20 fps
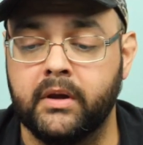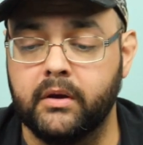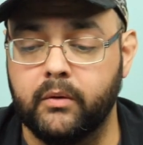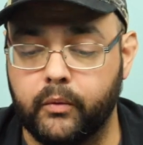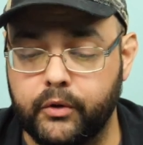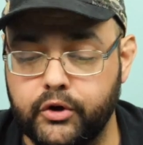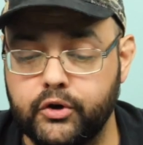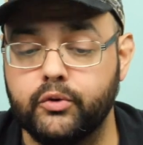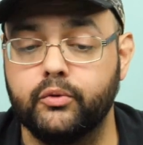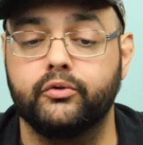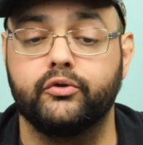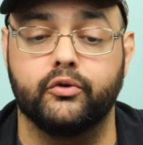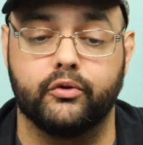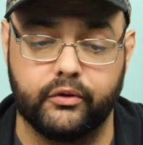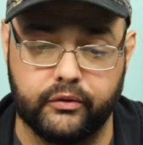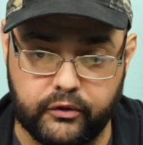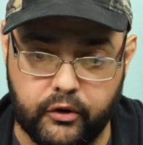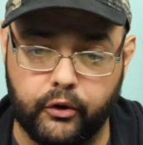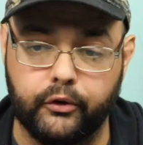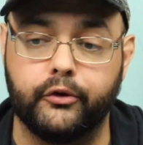when you
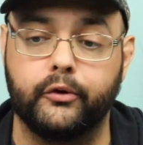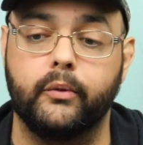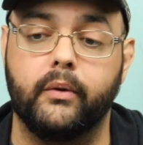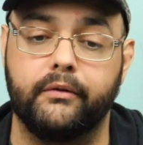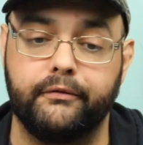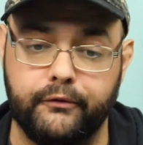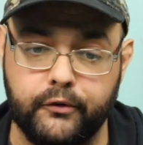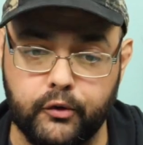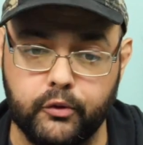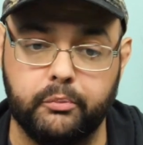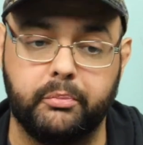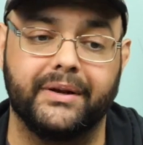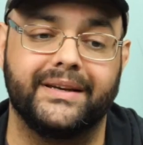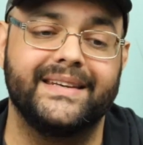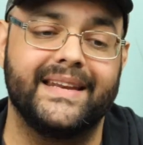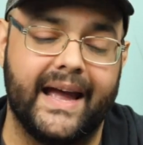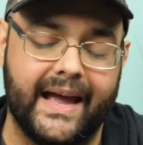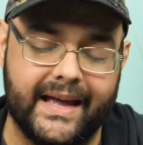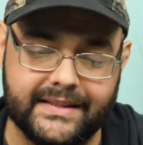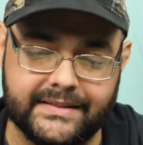sort of go through a few
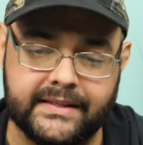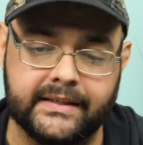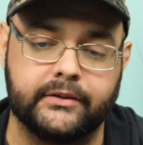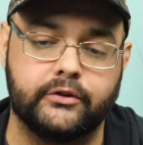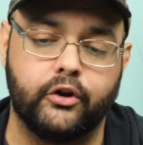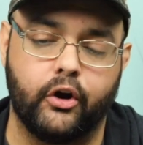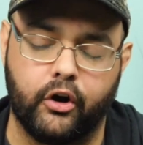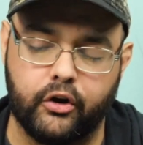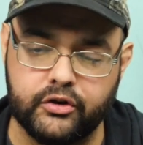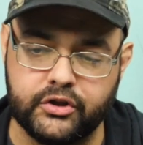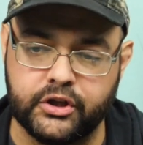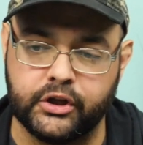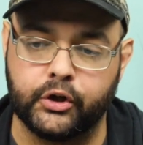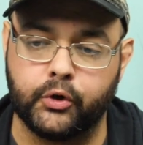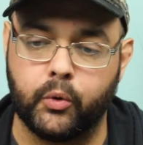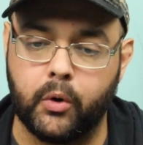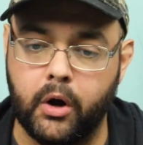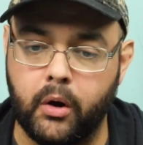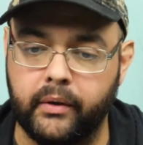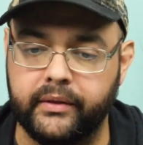pedantic turns in a
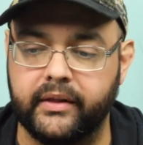row,